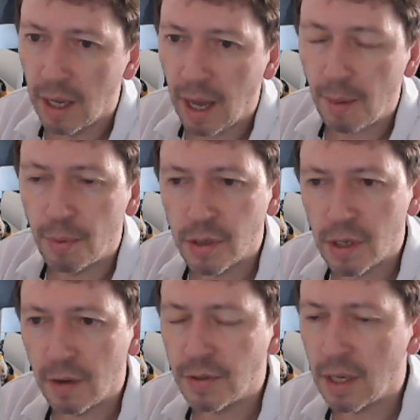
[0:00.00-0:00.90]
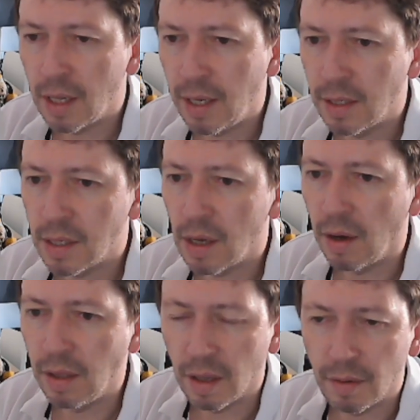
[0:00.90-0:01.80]
It preserves the clean
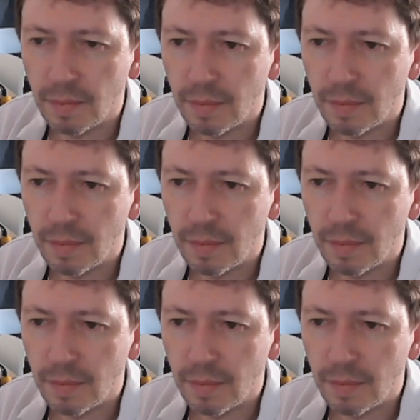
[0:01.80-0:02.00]
design though.